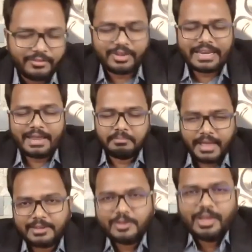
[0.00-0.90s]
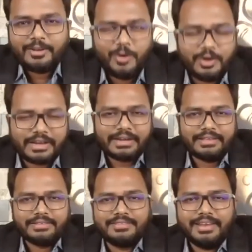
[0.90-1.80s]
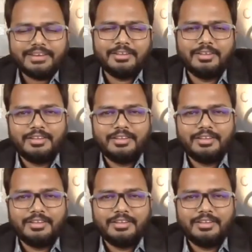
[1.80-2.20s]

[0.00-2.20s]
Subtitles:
we'll get back to you accordingly, right?